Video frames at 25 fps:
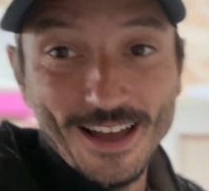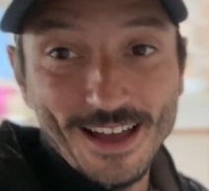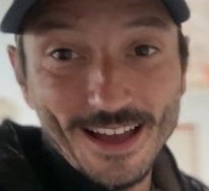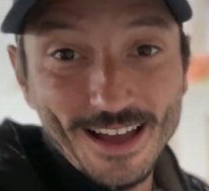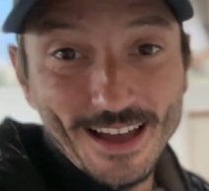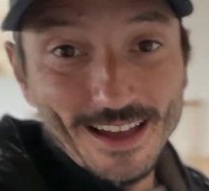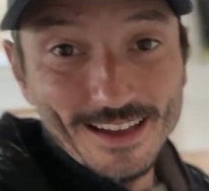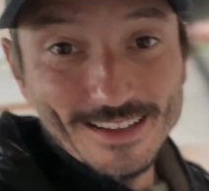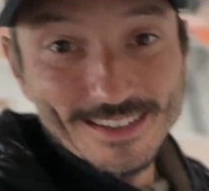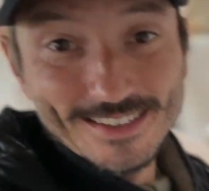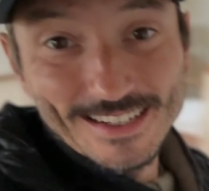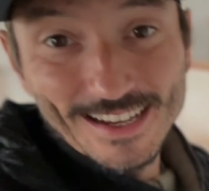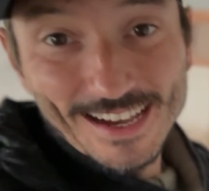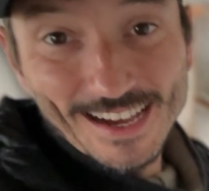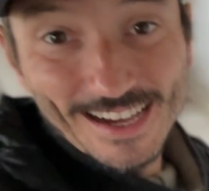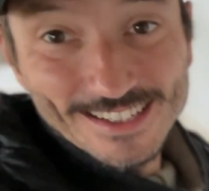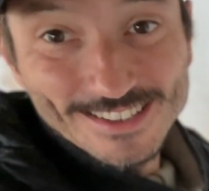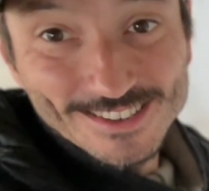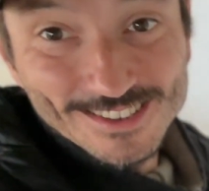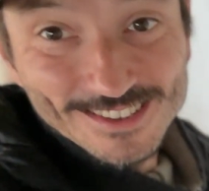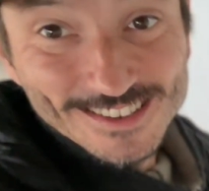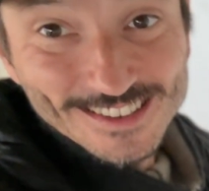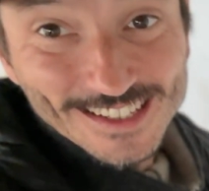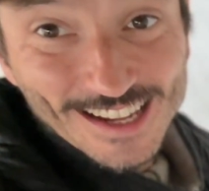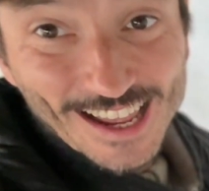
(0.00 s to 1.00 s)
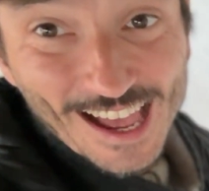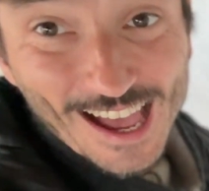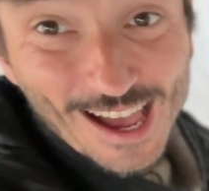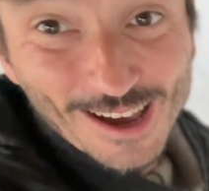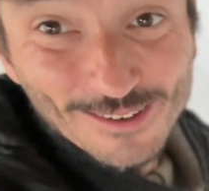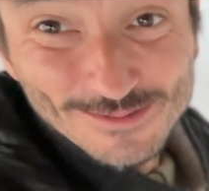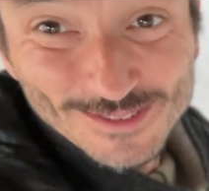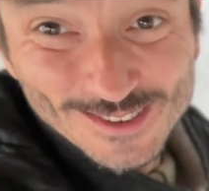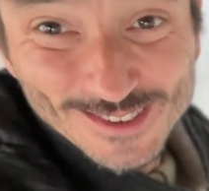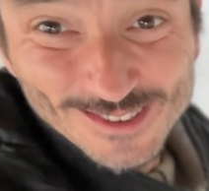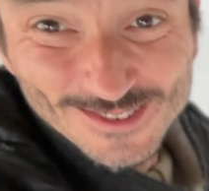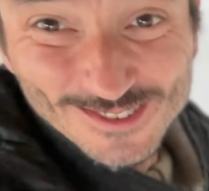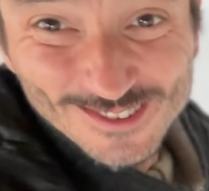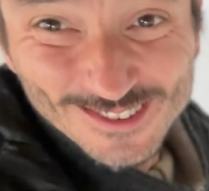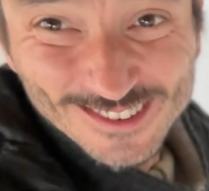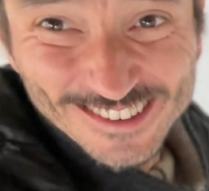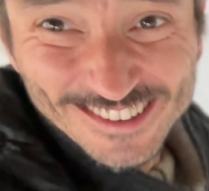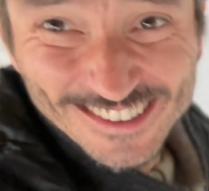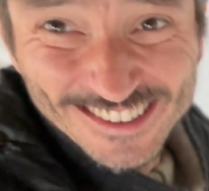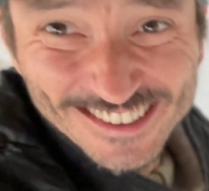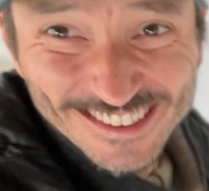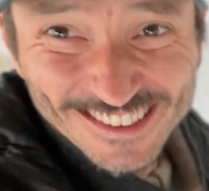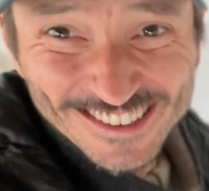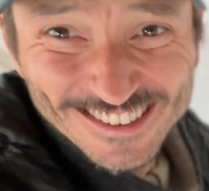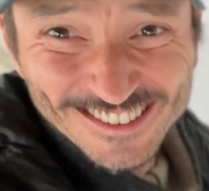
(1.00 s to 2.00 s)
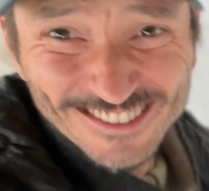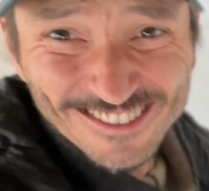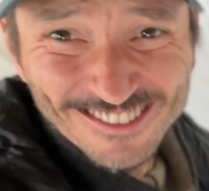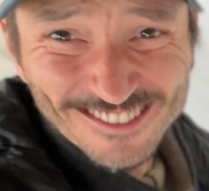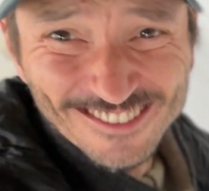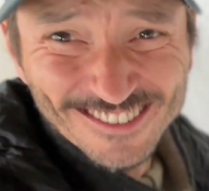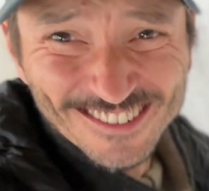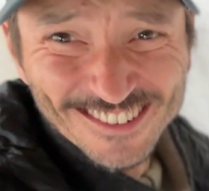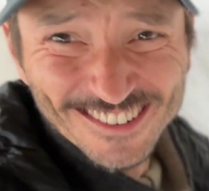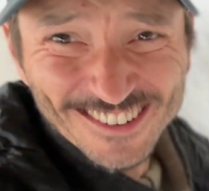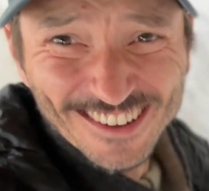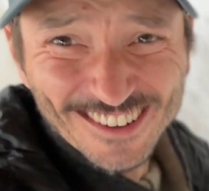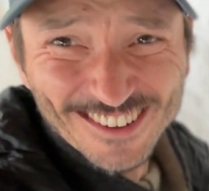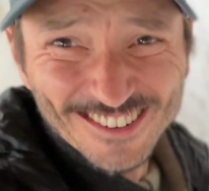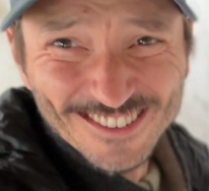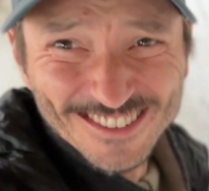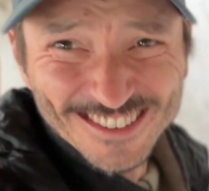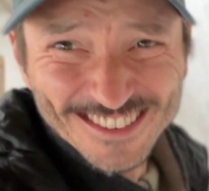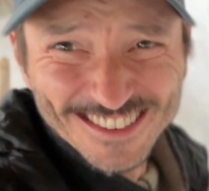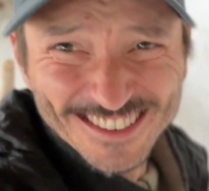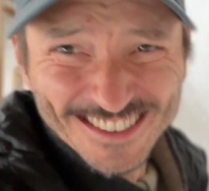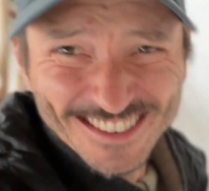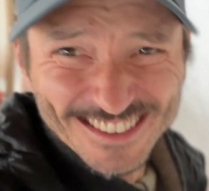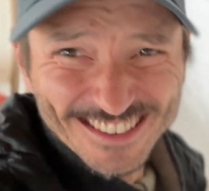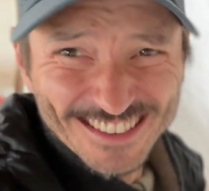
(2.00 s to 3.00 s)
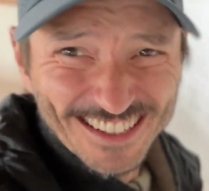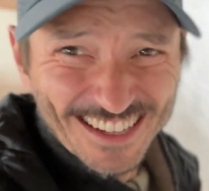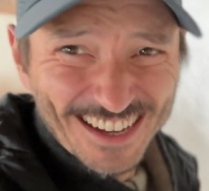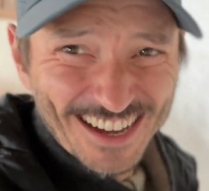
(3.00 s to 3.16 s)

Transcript: And I just absolutely adore those.